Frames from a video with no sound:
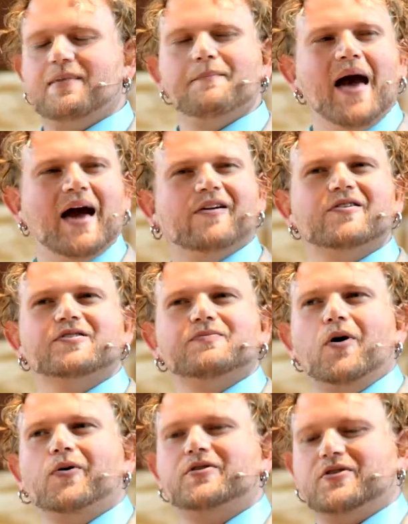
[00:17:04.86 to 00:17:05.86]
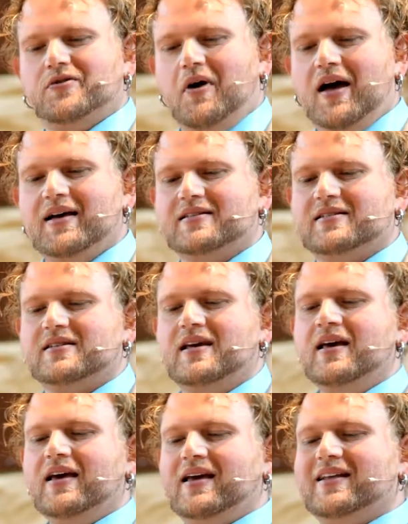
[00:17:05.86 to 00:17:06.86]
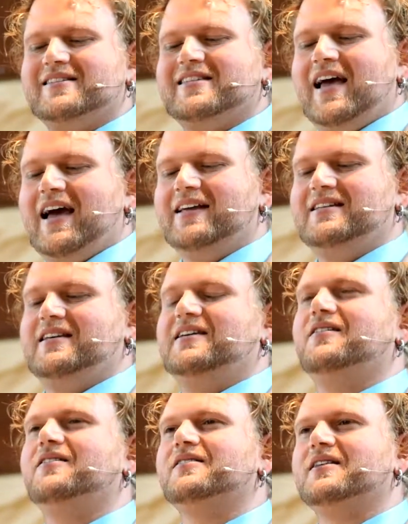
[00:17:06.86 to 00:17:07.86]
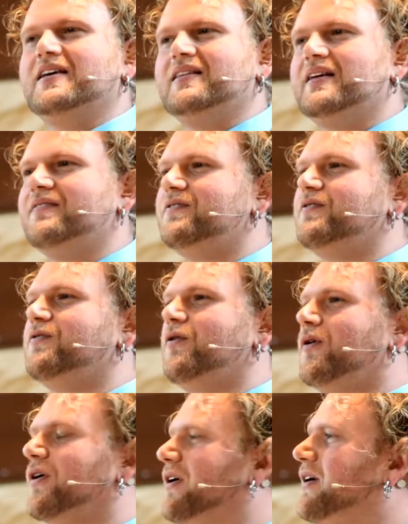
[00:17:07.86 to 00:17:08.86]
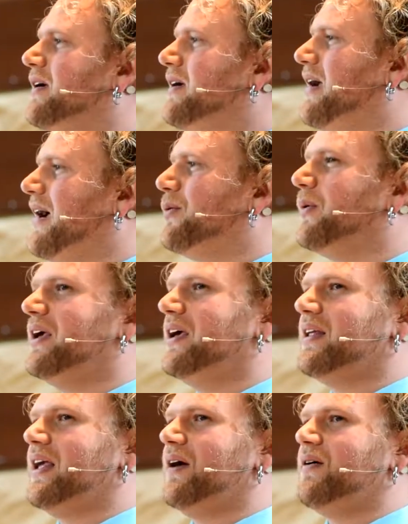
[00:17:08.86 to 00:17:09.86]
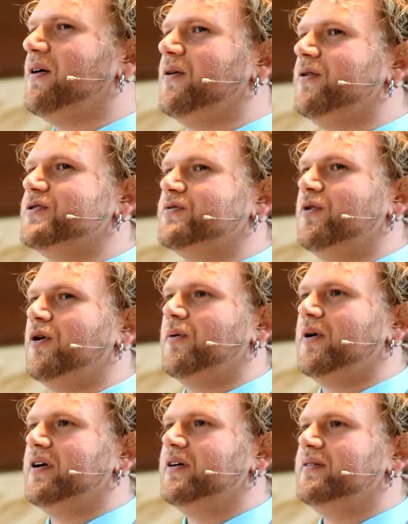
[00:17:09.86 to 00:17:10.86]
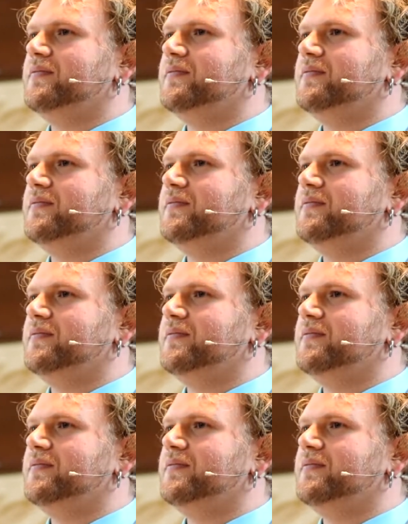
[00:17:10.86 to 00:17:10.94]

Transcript: that matters most to us. It is the ideals he lived for, and we can carry those forward.